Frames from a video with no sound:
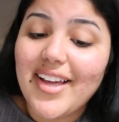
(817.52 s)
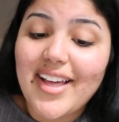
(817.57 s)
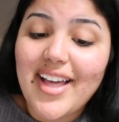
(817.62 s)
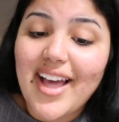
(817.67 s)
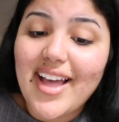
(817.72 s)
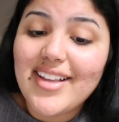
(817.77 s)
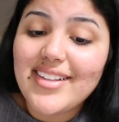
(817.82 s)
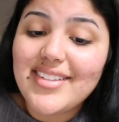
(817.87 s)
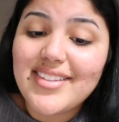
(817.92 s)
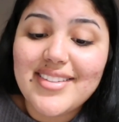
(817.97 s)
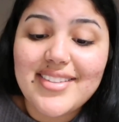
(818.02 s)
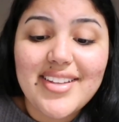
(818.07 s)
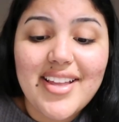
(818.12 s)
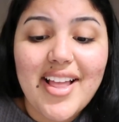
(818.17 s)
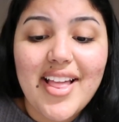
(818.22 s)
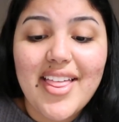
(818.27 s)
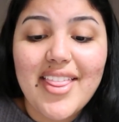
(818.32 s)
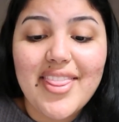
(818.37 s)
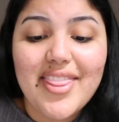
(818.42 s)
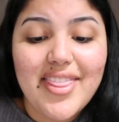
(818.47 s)
Guys,
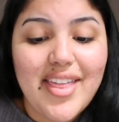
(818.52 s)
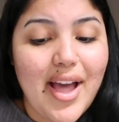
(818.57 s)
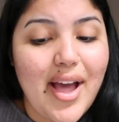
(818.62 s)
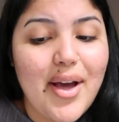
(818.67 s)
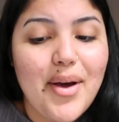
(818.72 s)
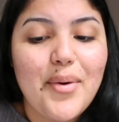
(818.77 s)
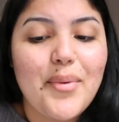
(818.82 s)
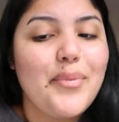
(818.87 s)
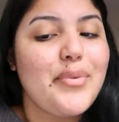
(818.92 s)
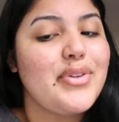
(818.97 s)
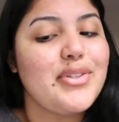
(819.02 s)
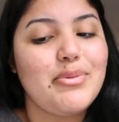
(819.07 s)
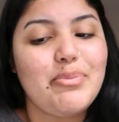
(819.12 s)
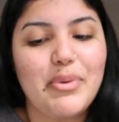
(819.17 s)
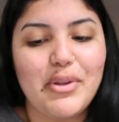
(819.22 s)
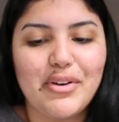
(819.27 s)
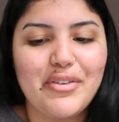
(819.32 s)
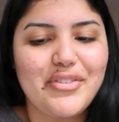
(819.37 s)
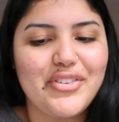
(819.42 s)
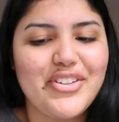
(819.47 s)
that was
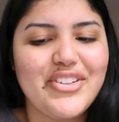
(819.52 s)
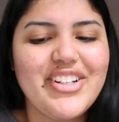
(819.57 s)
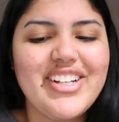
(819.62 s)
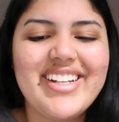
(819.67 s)
beautiful.